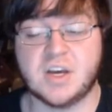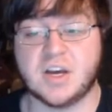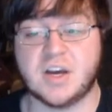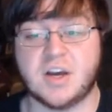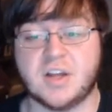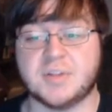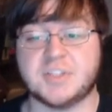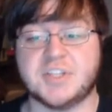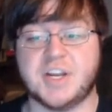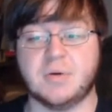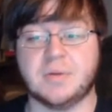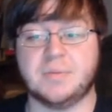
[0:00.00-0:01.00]
on the
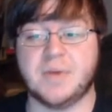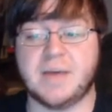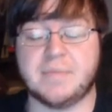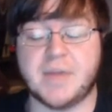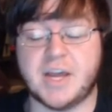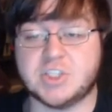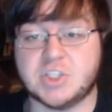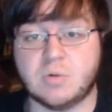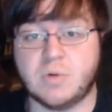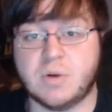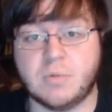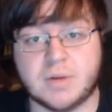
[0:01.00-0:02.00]
channel with me. I'm not sure
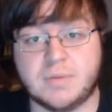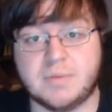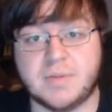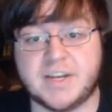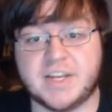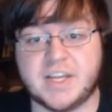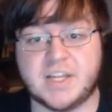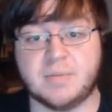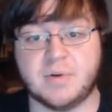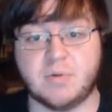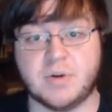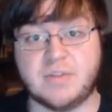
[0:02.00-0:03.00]
what we're gonna be playing together,
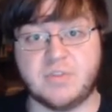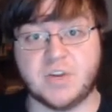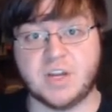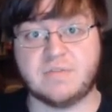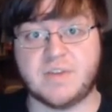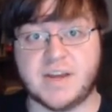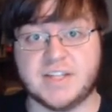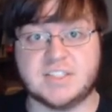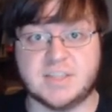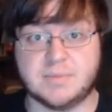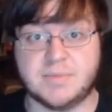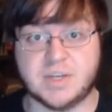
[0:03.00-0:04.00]
but we're definitely gonna find
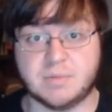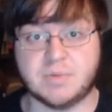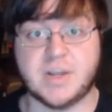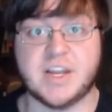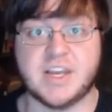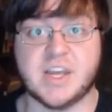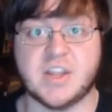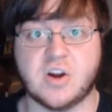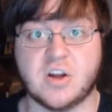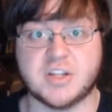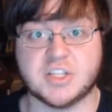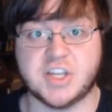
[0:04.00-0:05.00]
something to play together
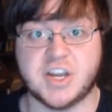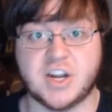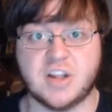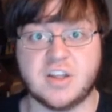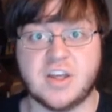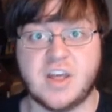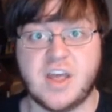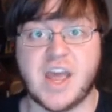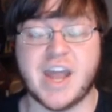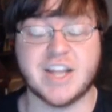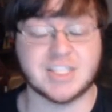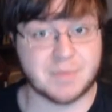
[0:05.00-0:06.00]
on the channel,
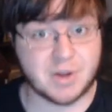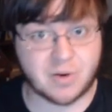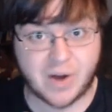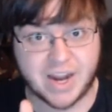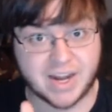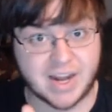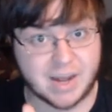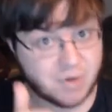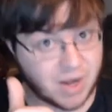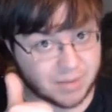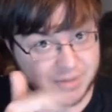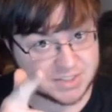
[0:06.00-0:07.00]
and it's gonna be great. I
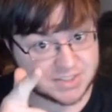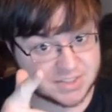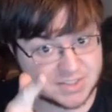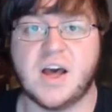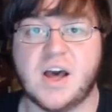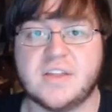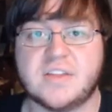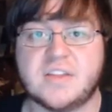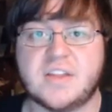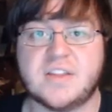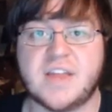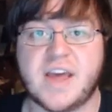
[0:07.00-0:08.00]
promise. Other
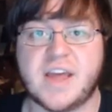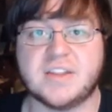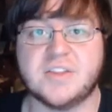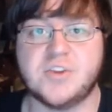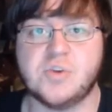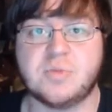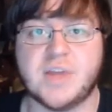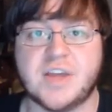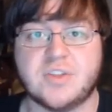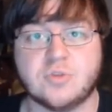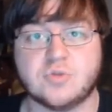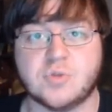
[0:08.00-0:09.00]
than that, new
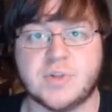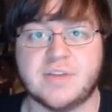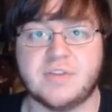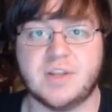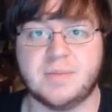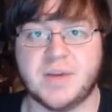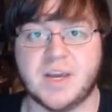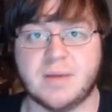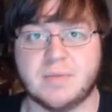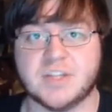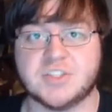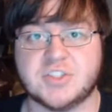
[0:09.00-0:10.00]
playthroughs will definitely be
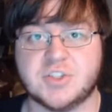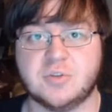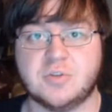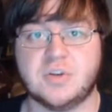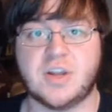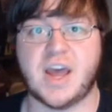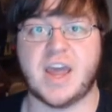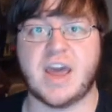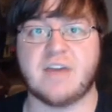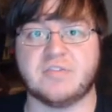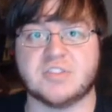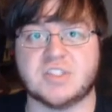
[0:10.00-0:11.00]
coming soon. I
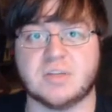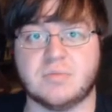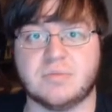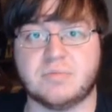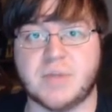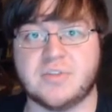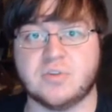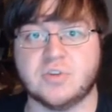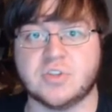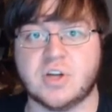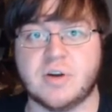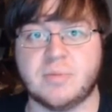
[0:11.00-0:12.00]
have some
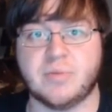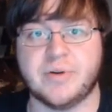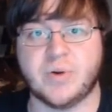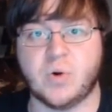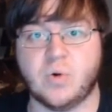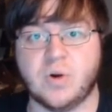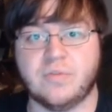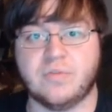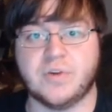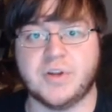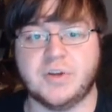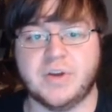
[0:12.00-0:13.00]
playthroughs already pre-recorded
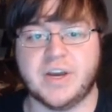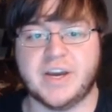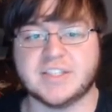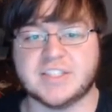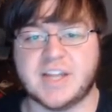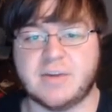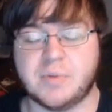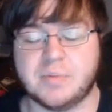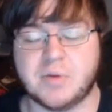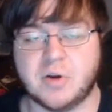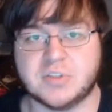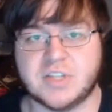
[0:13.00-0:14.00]
for you guys that I will be
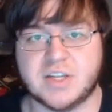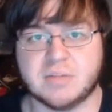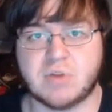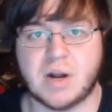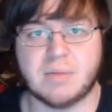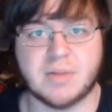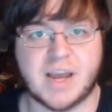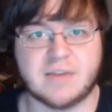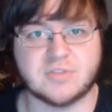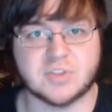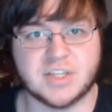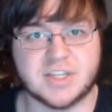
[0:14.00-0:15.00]
posting probably
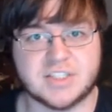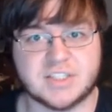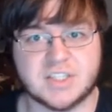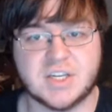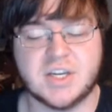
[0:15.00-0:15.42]
after this.